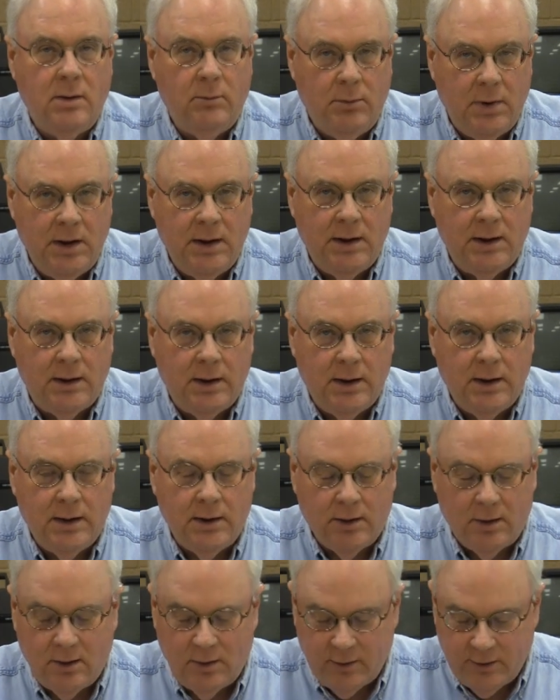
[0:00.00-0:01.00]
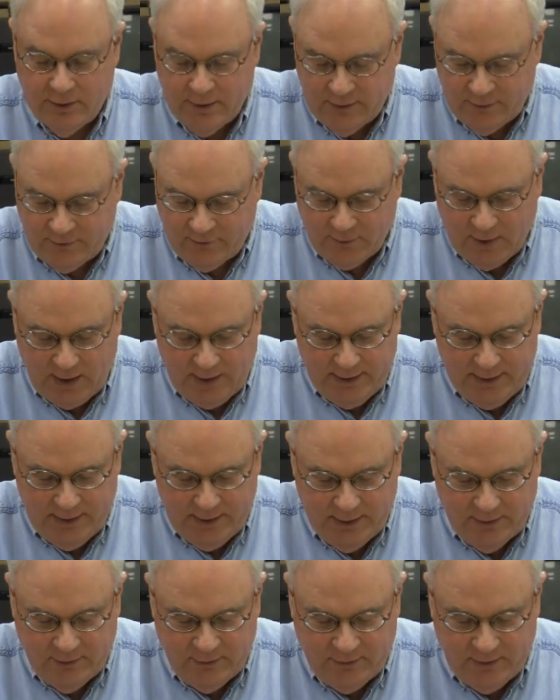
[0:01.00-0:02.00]
being held this
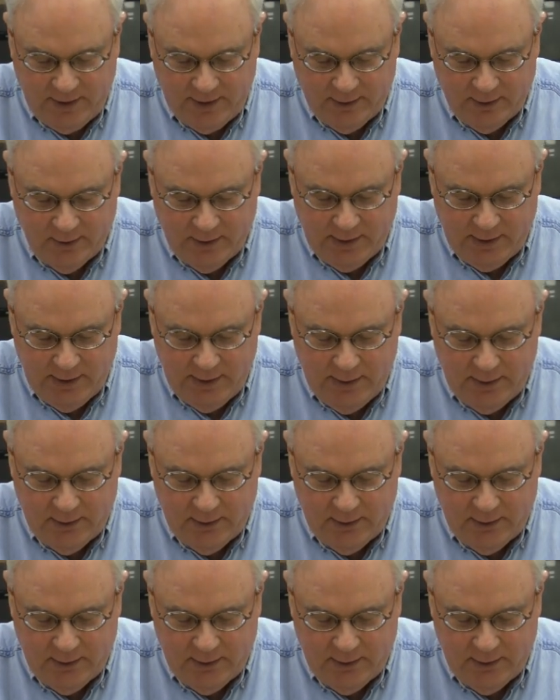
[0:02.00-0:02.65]
Friday and Saturday